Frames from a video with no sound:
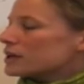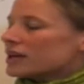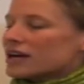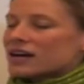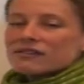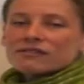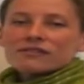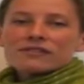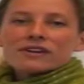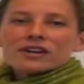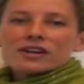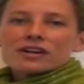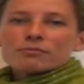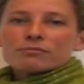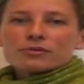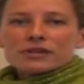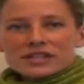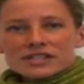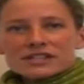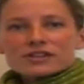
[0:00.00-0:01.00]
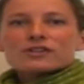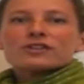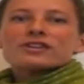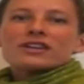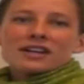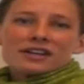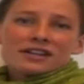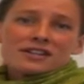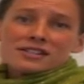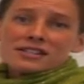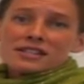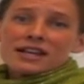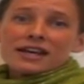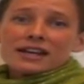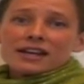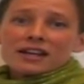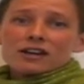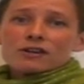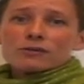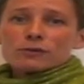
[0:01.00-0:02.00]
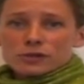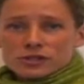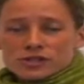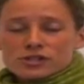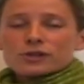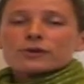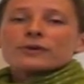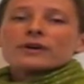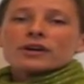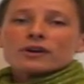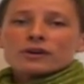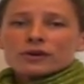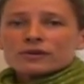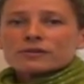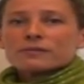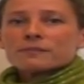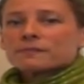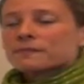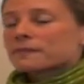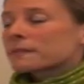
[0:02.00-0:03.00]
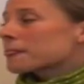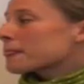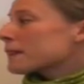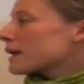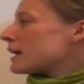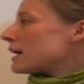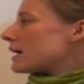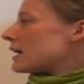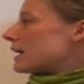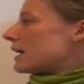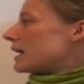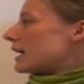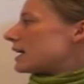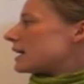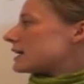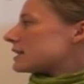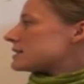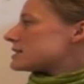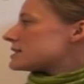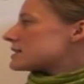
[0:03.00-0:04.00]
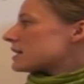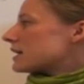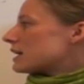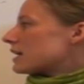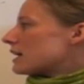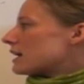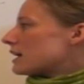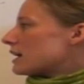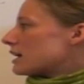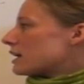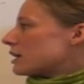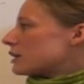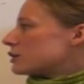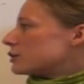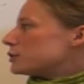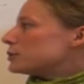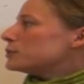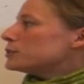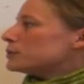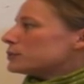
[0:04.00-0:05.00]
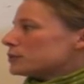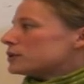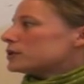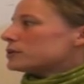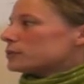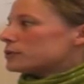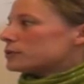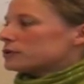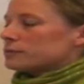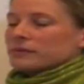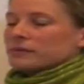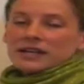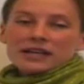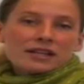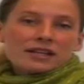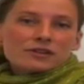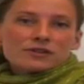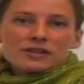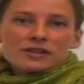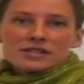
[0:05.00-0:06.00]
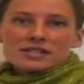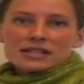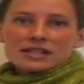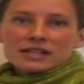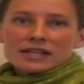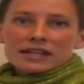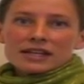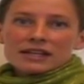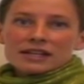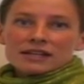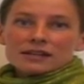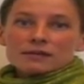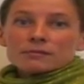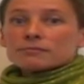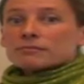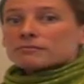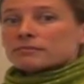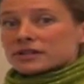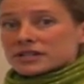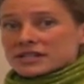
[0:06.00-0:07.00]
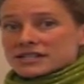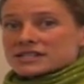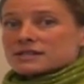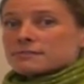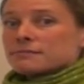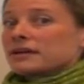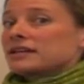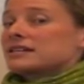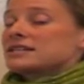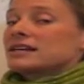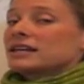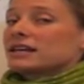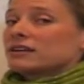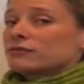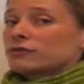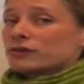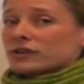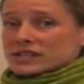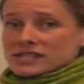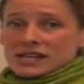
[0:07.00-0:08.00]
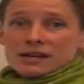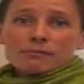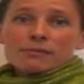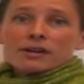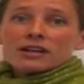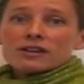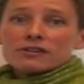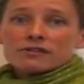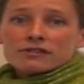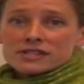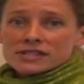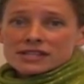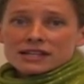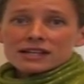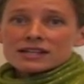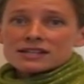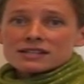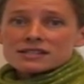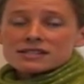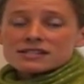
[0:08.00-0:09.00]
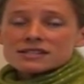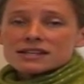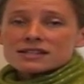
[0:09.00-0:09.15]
you will have a pretty good understanding of what's going on and who would be interested in participating in, for example, a resilience